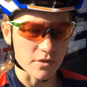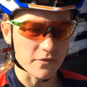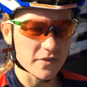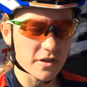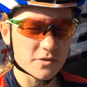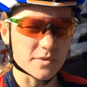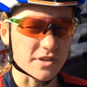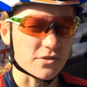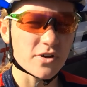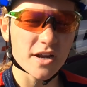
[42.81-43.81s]
The field
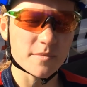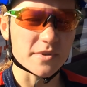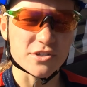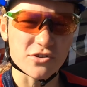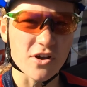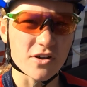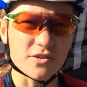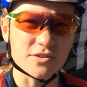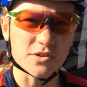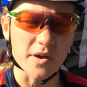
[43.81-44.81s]
was incredibly
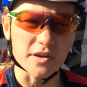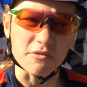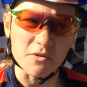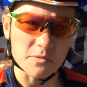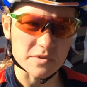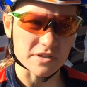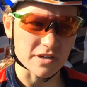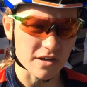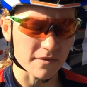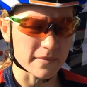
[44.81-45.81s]
strong, so I knew it was
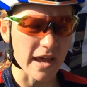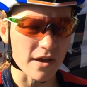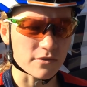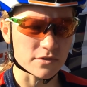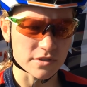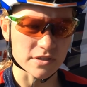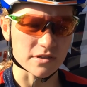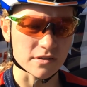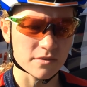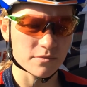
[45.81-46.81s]
going to come down to
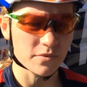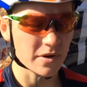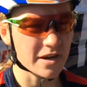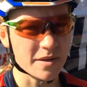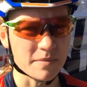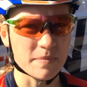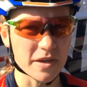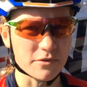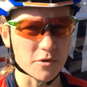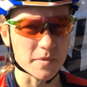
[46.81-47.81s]
a pretty
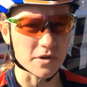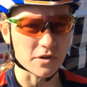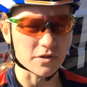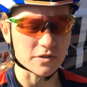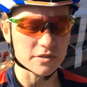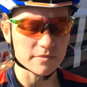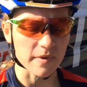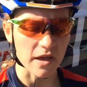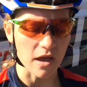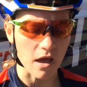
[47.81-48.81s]
big group of girls,
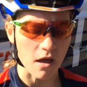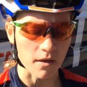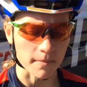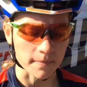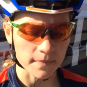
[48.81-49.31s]
but I